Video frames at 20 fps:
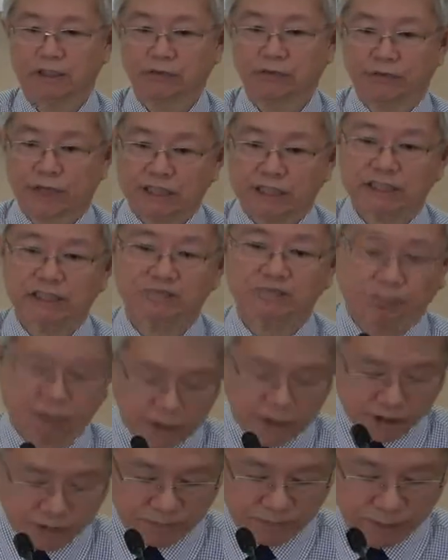
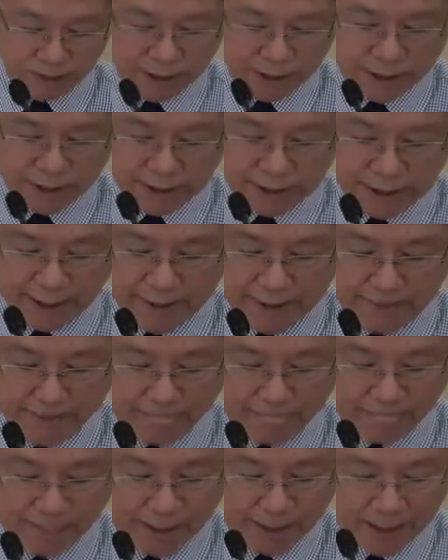
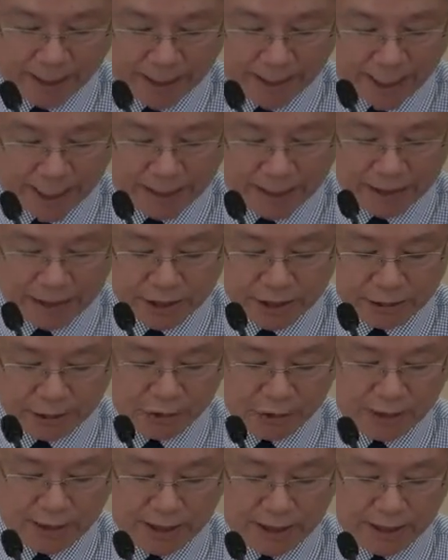responsibility, and
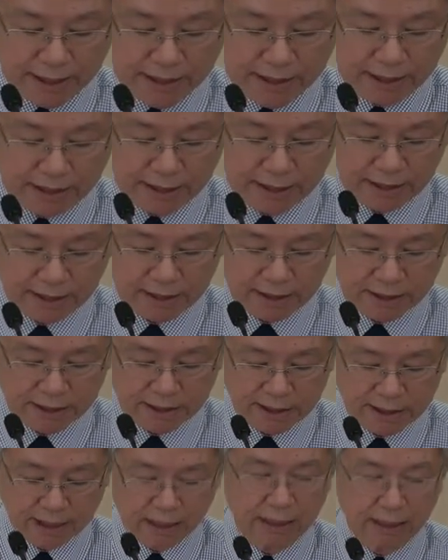duties,
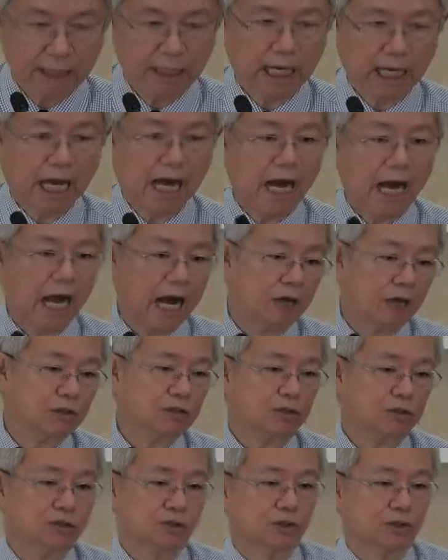
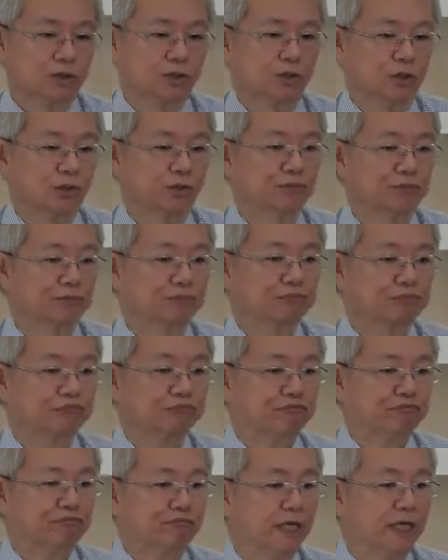how to
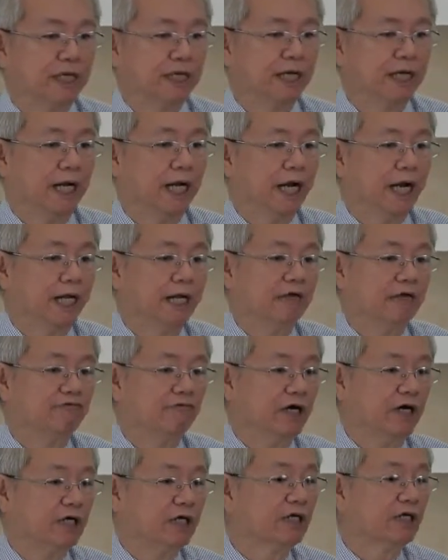live
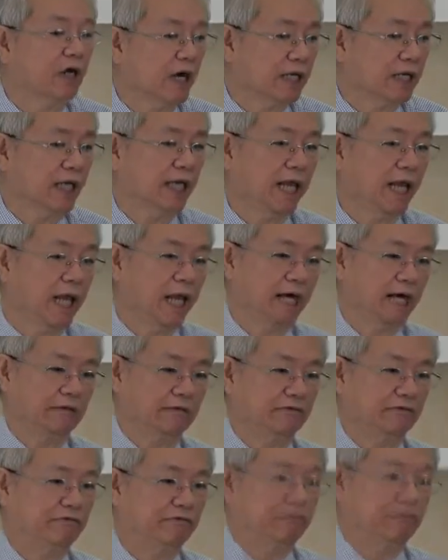a godly
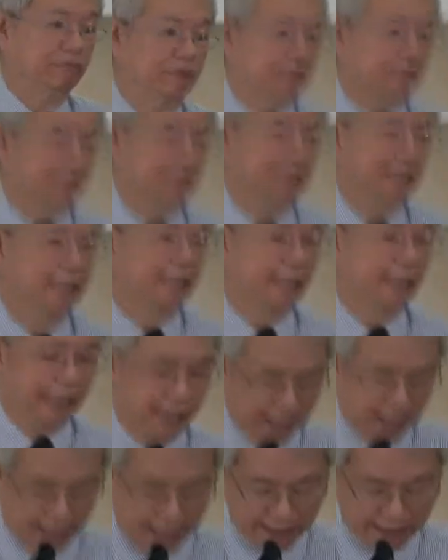life
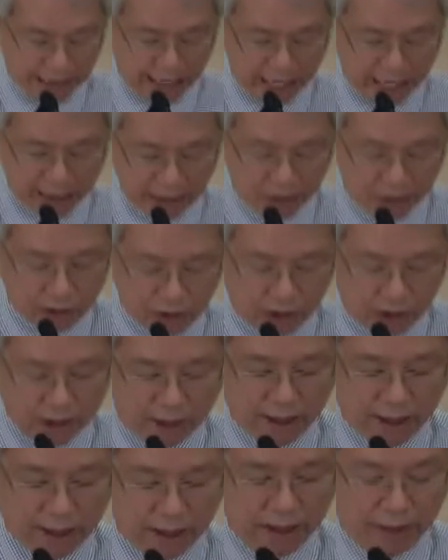in an
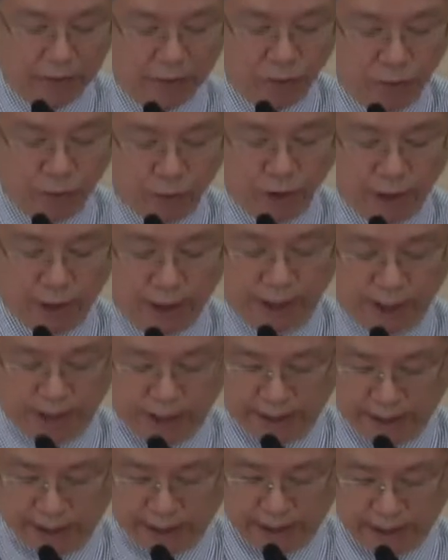ungodly
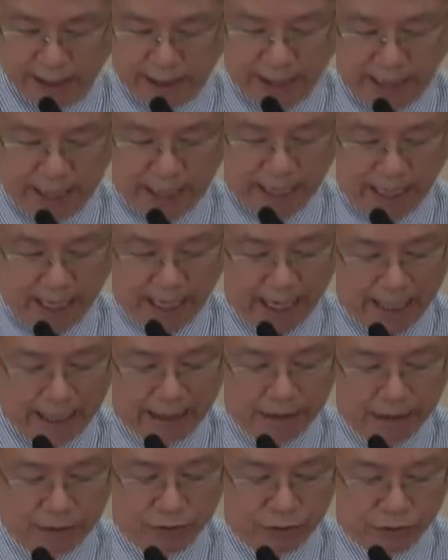world,
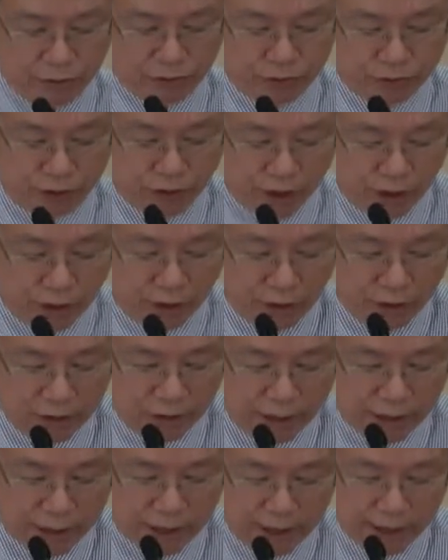and to
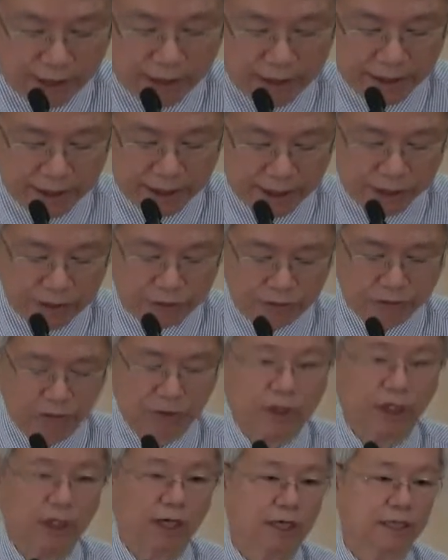draw near to
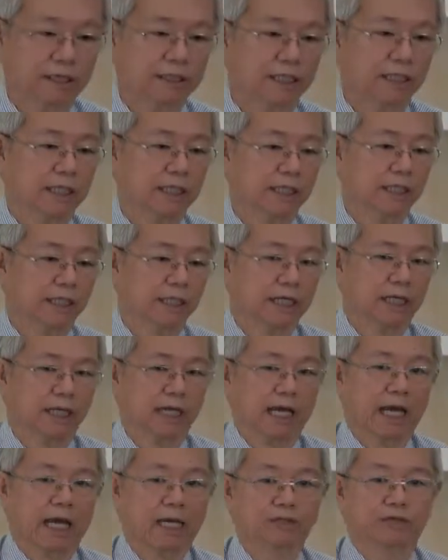God
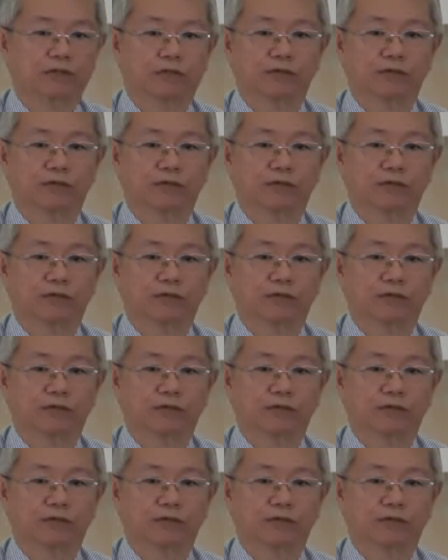and